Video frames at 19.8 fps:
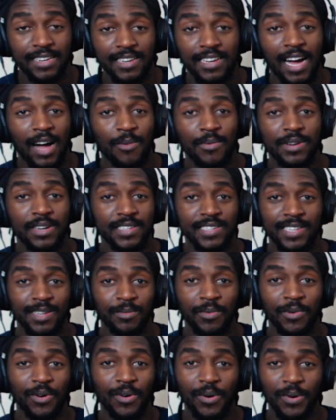want to see
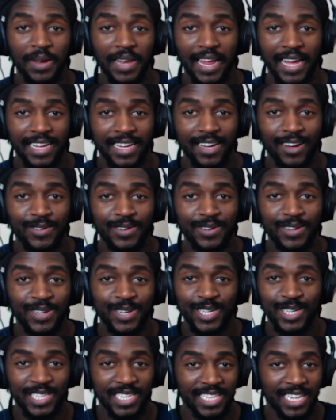more. Like,
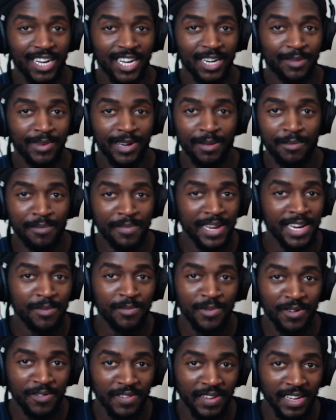honestly, that could have been a mini
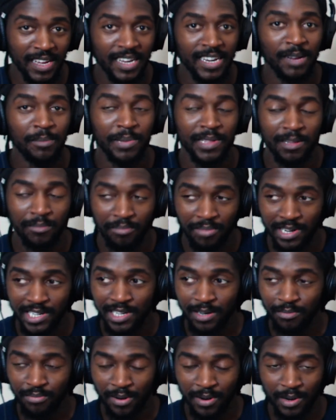movie, but the
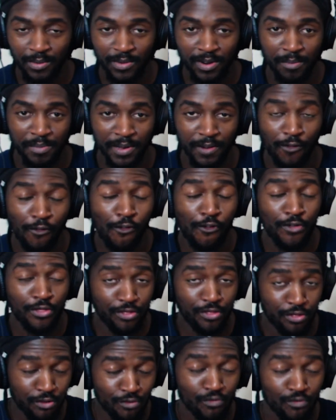budget probably would have been
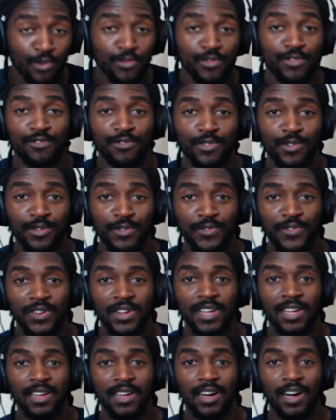through the roof.
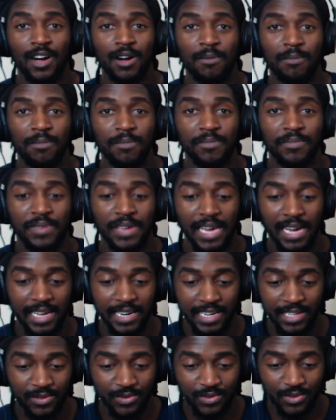
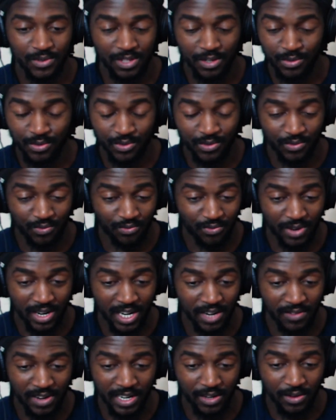This was
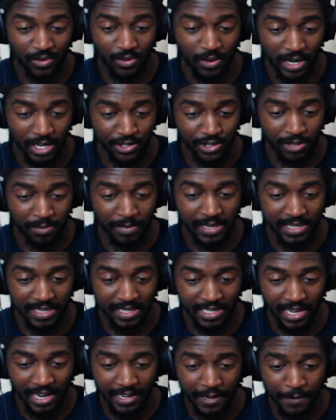really, really cool, extremely
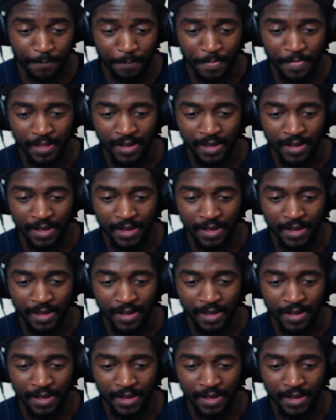entertaining.